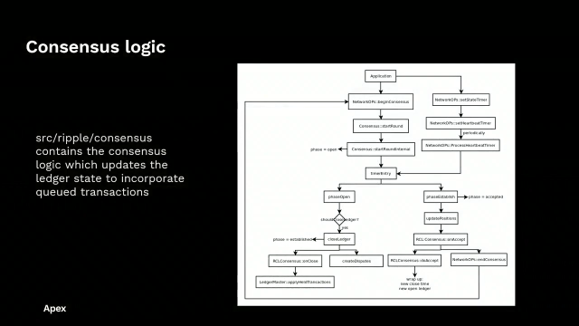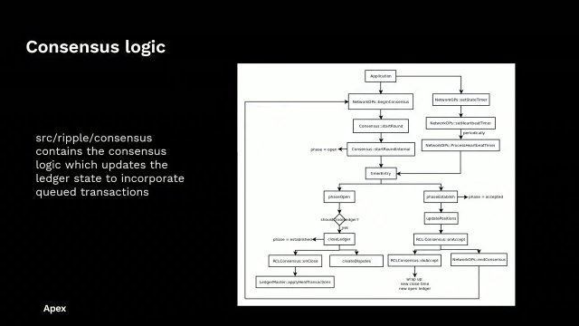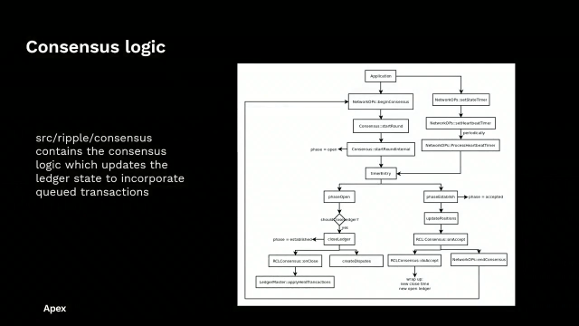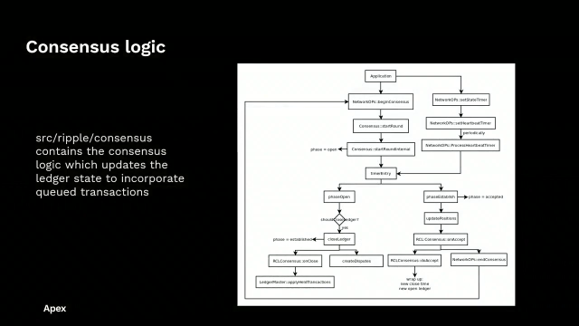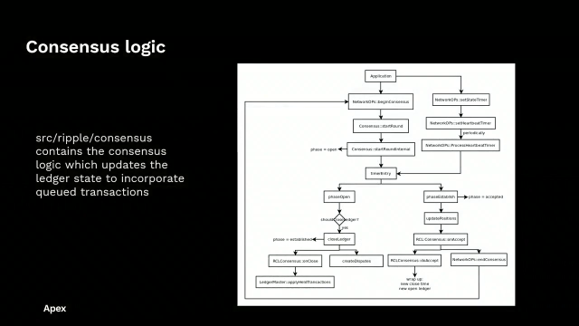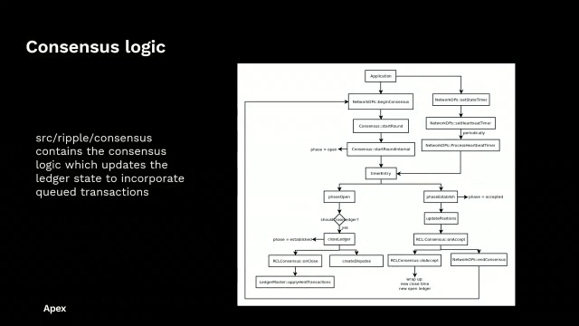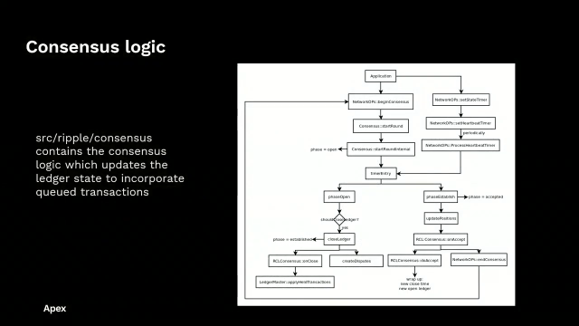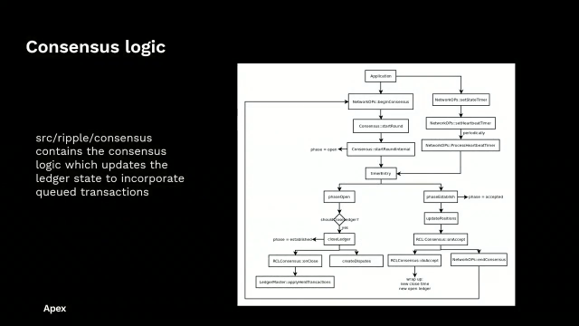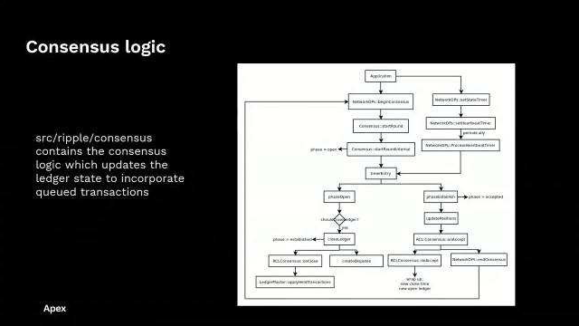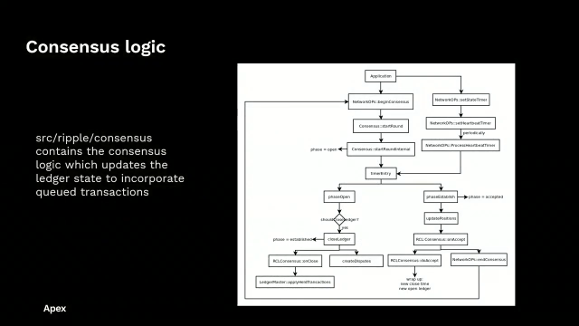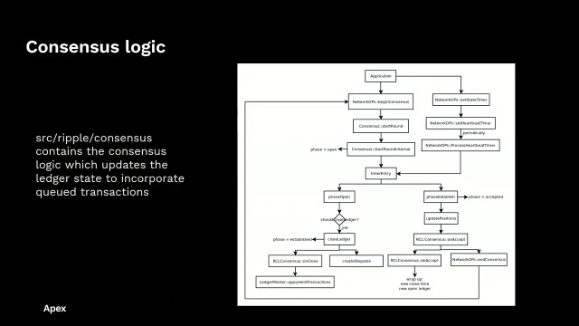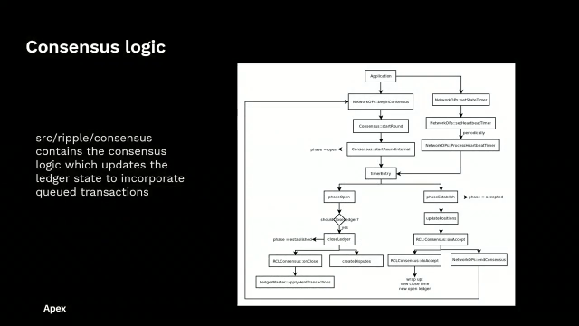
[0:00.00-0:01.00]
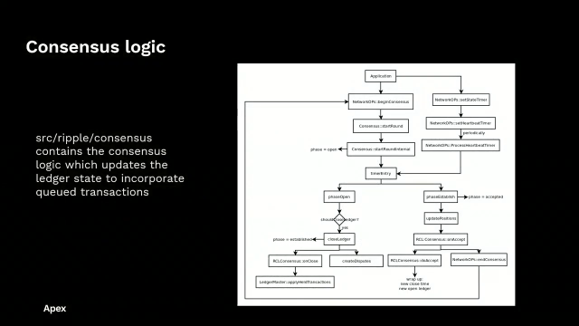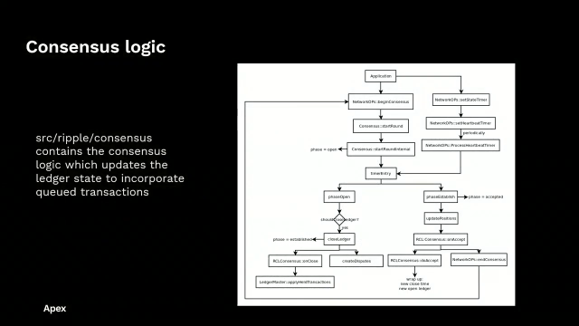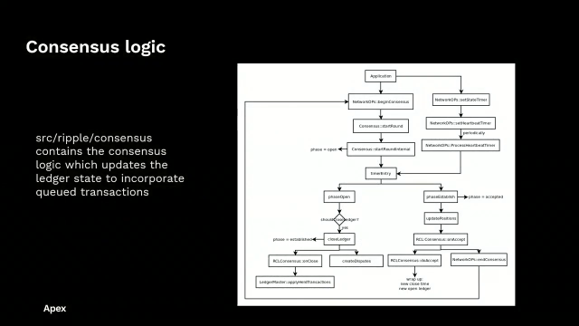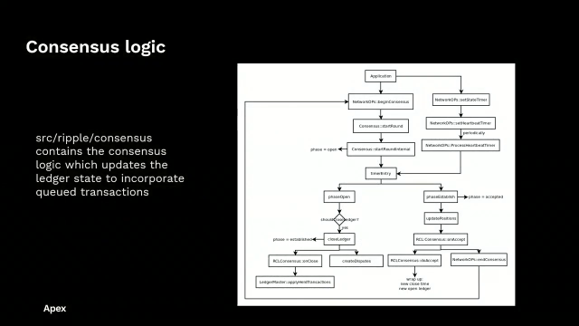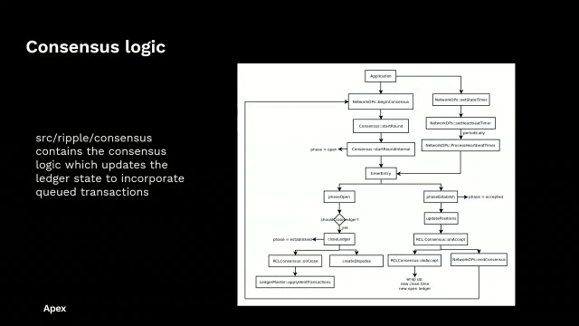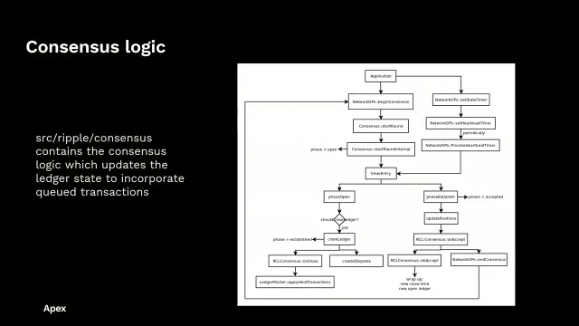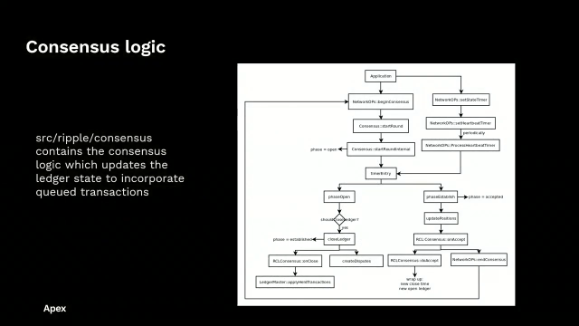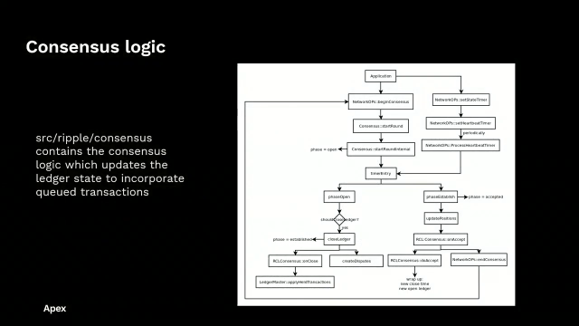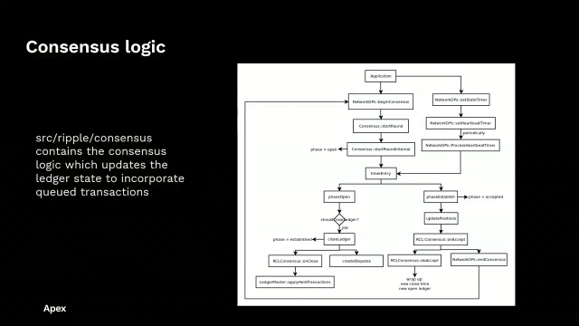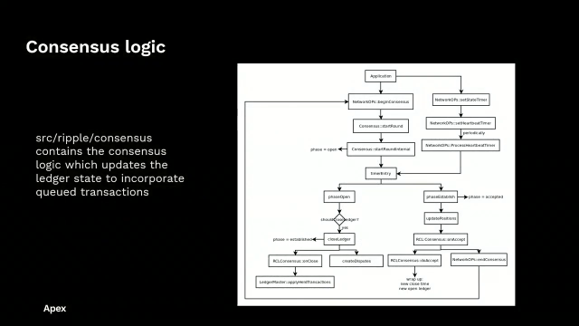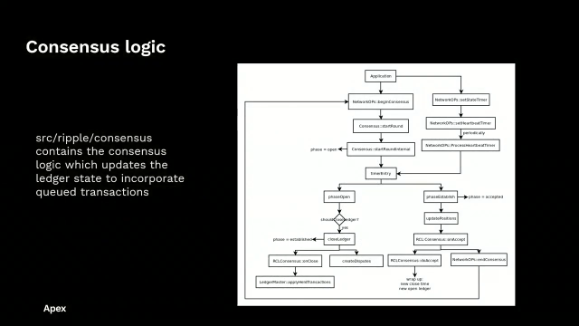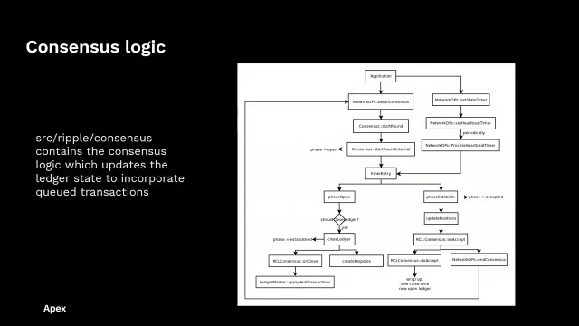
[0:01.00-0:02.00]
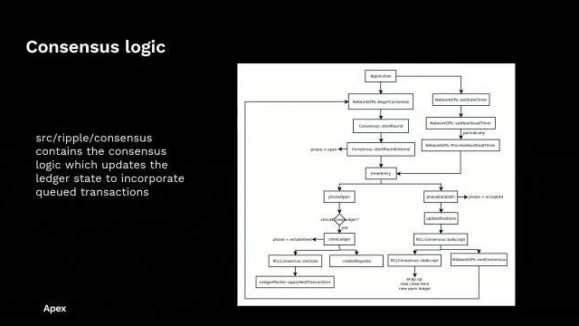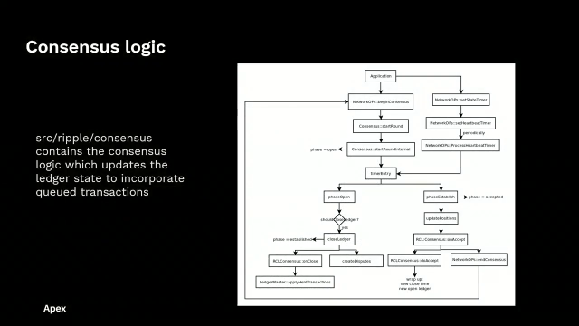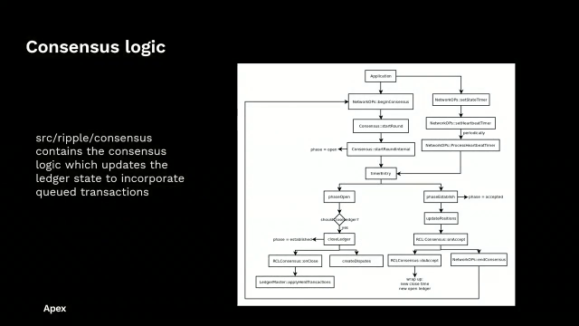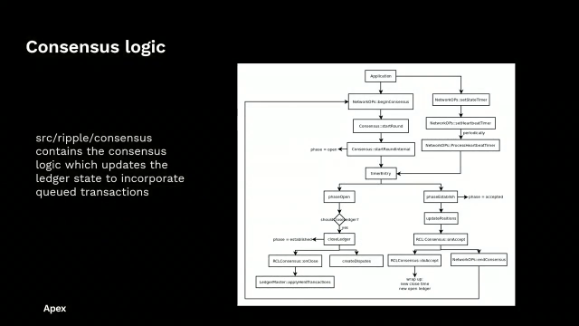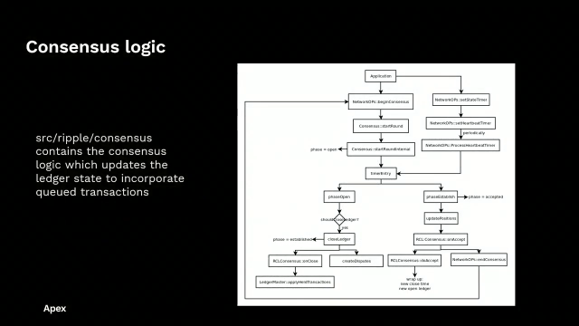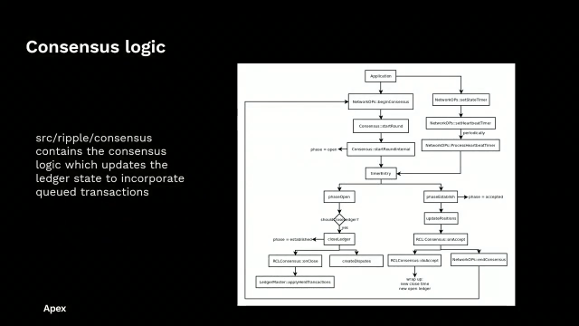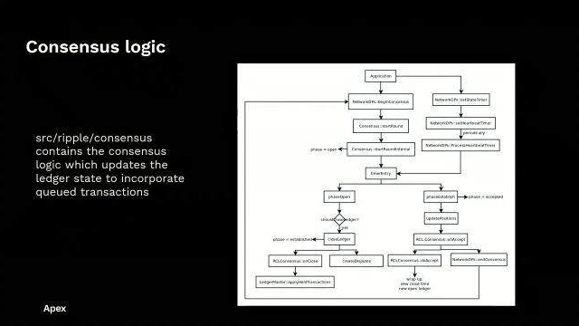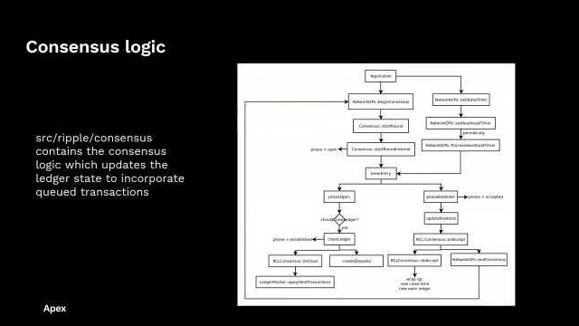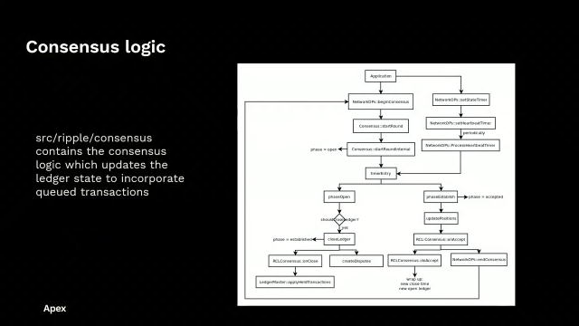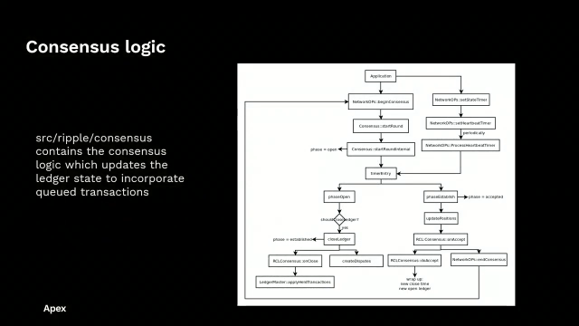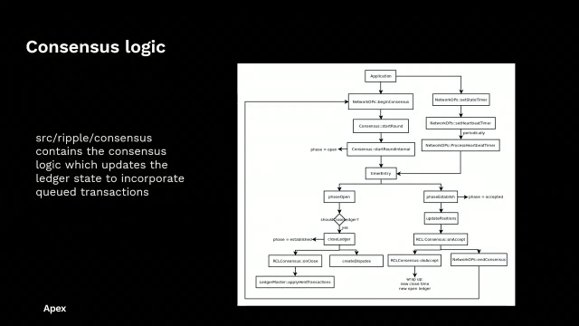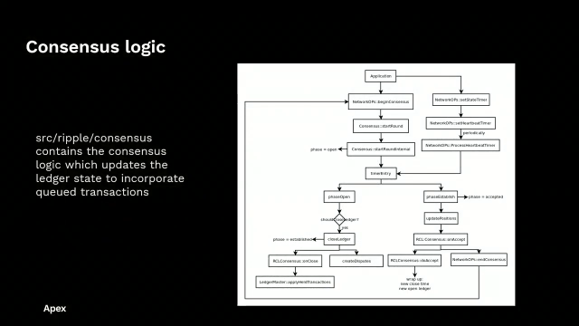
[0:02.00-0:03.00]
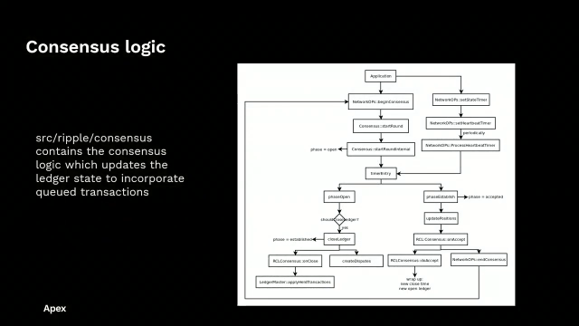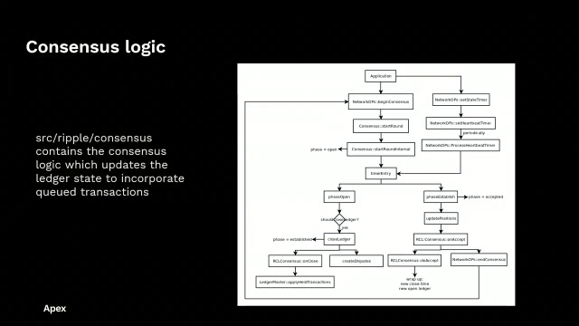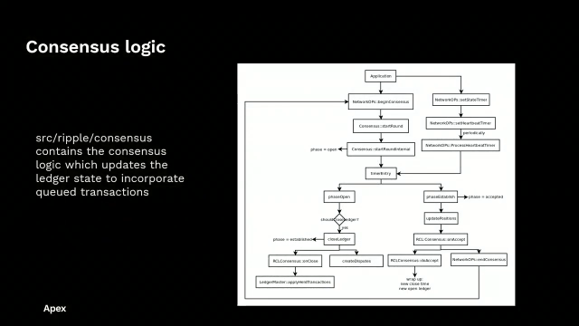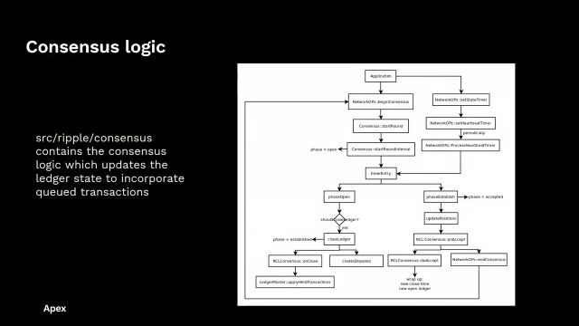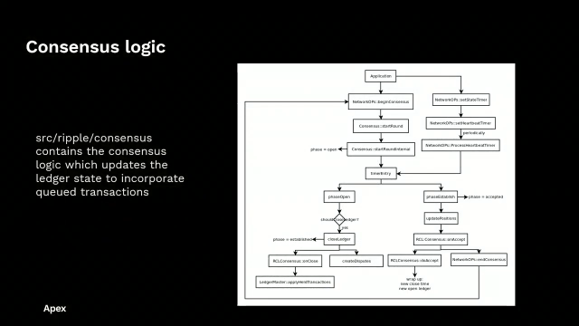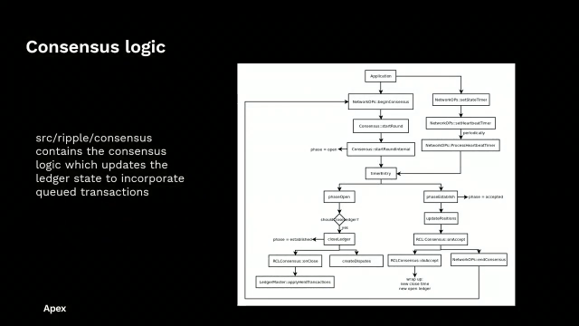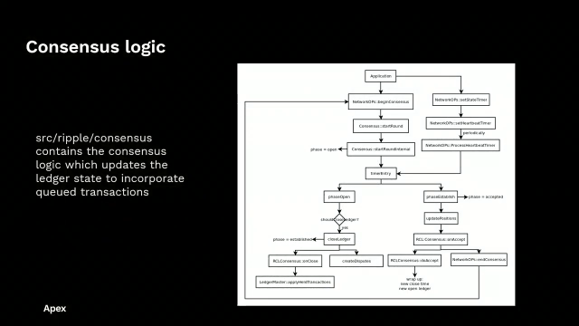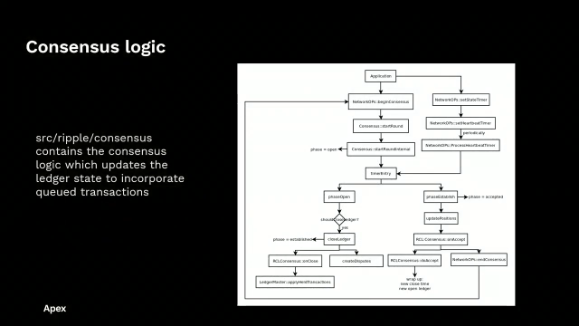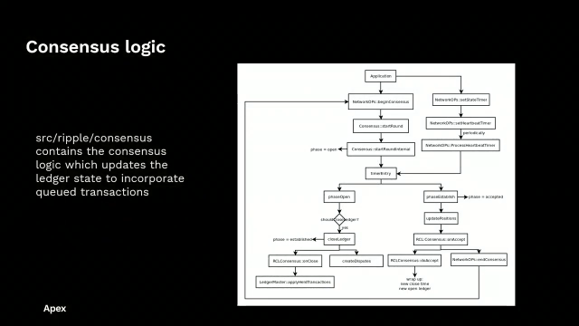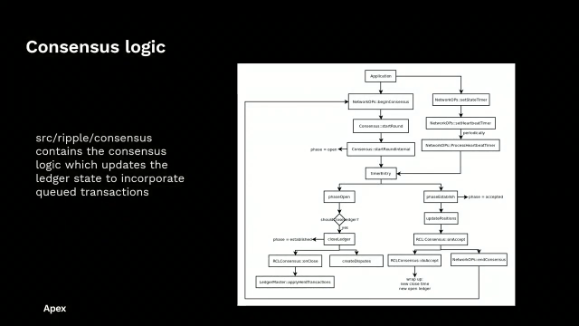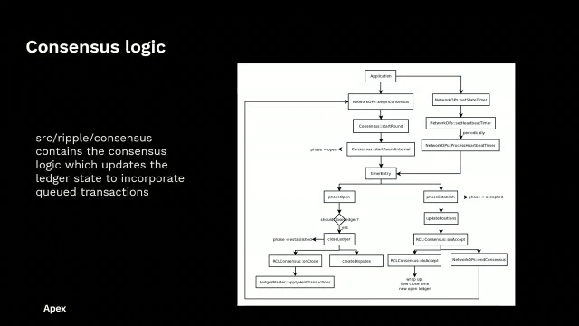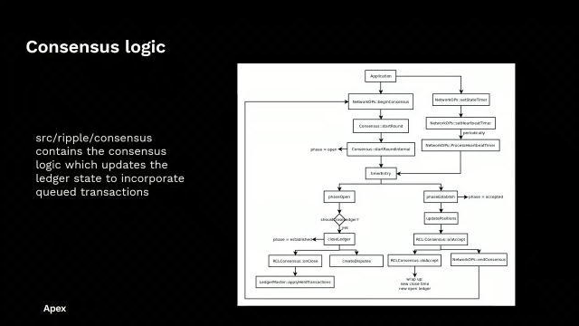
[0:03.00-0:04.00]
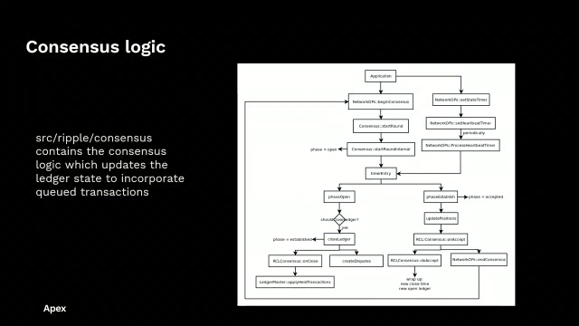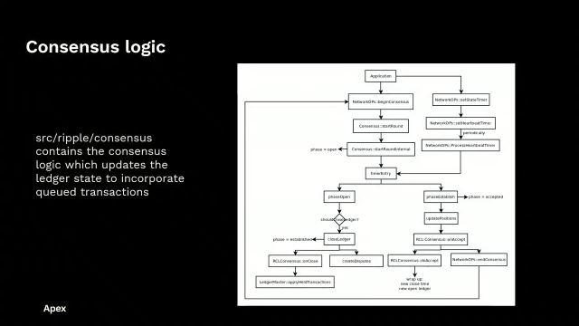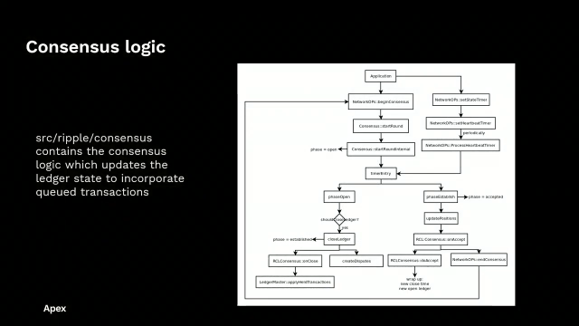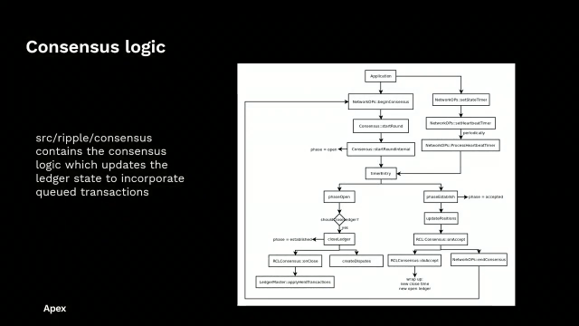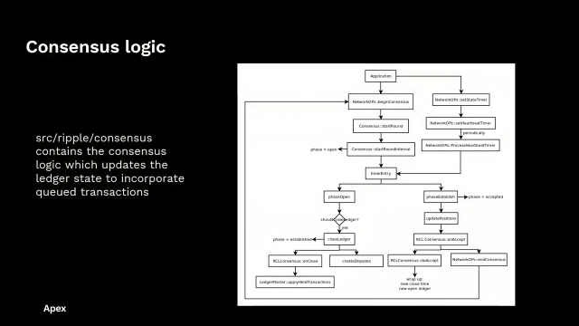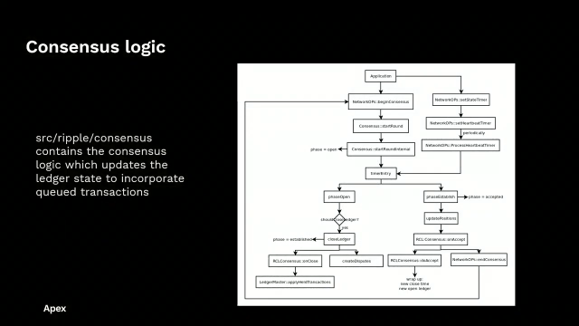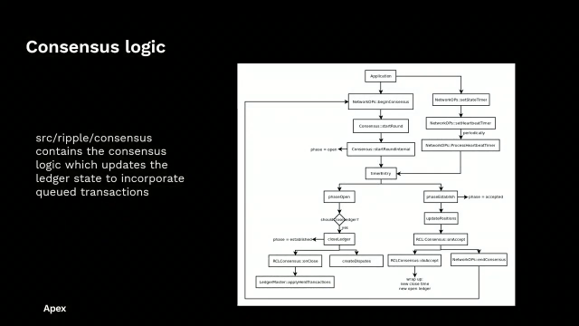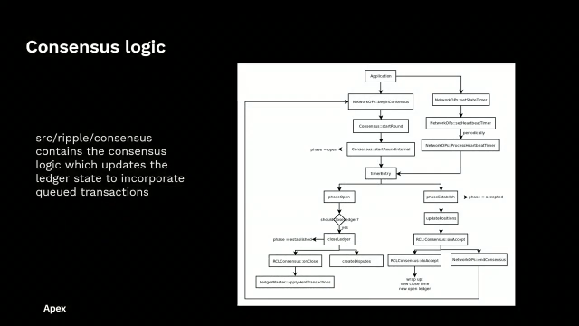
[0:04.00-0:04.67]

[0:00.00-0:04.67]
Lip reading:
Nobody's mouth can be seen.